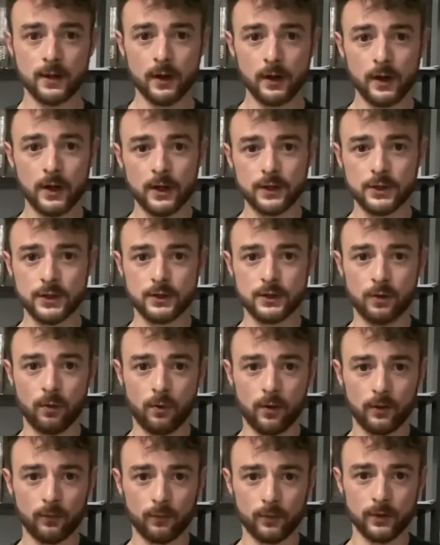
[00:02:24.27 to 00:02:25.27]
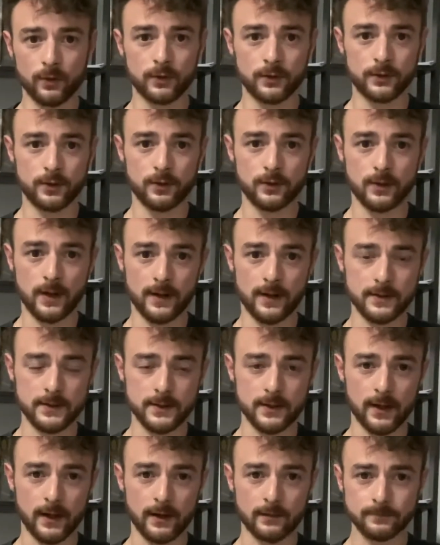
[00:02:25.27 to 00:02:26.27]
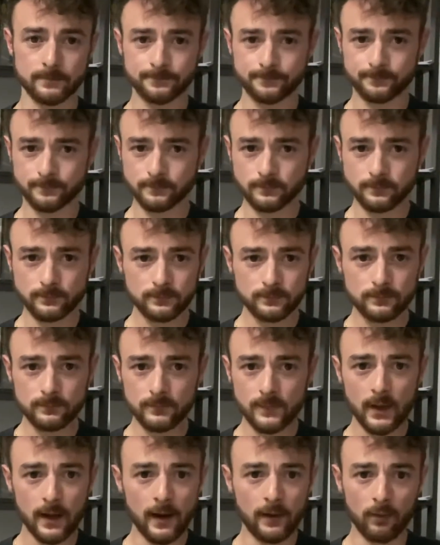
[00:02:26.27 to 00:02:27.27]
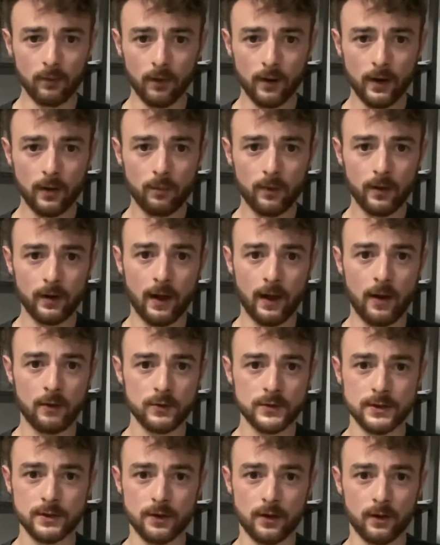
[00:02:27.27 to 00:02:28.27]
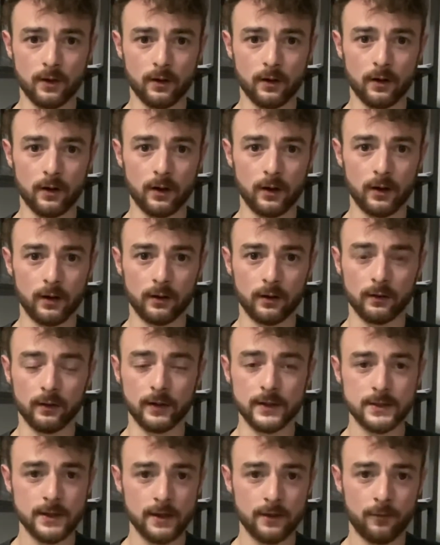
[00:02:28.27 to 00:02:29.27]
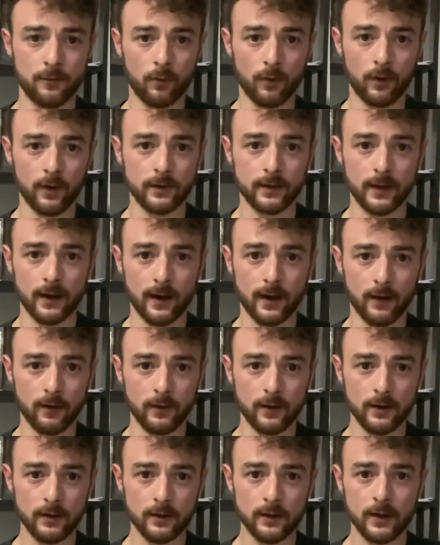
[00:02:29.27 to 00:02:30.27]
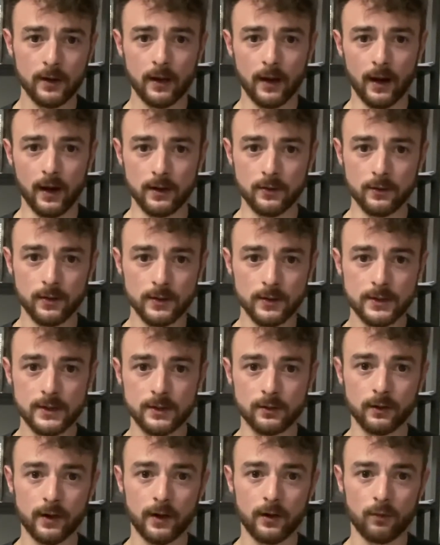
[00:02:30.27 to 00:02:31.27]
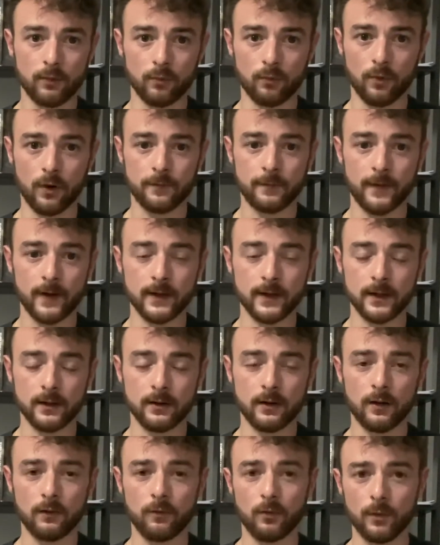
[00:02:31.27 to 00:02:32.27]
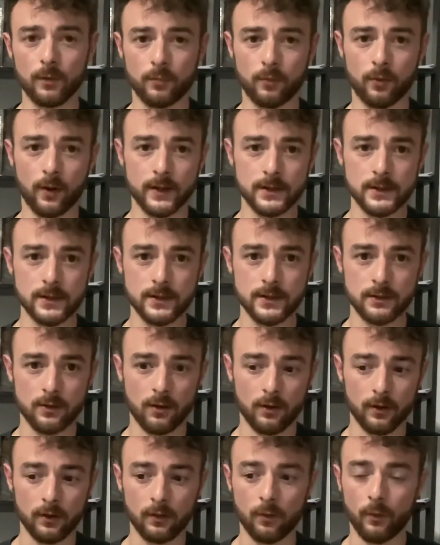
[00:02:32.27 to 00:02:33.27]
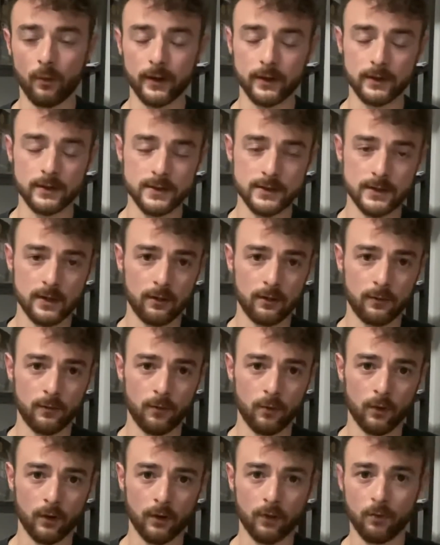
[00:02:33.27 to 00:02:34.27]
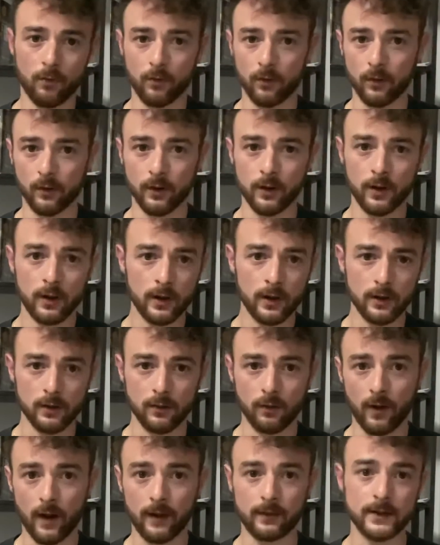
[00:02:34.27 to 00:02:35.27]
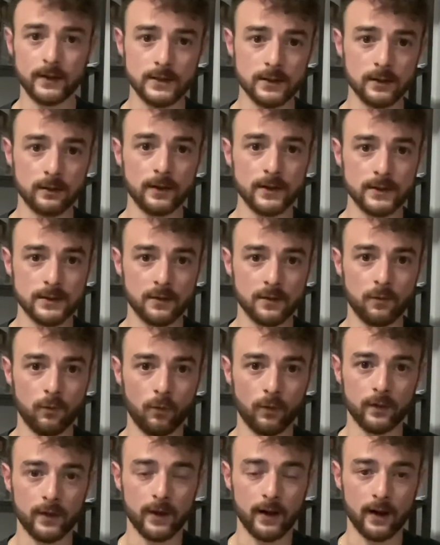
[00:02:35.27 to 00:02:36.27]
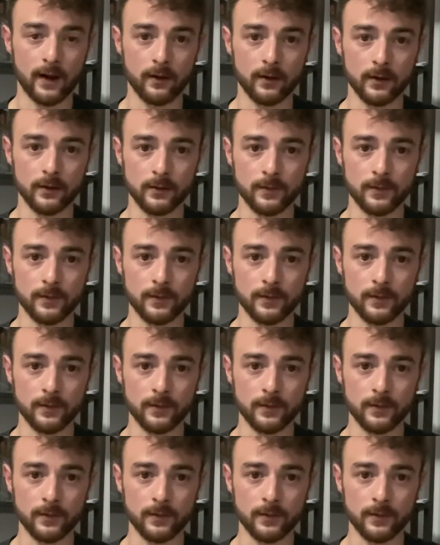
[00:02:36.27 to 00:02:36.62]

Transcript: Just go on realtor.ca and look at what houses are listed for in the area, and you can still get a rough idea of what prices are going to sell for, or at least listed for in the area.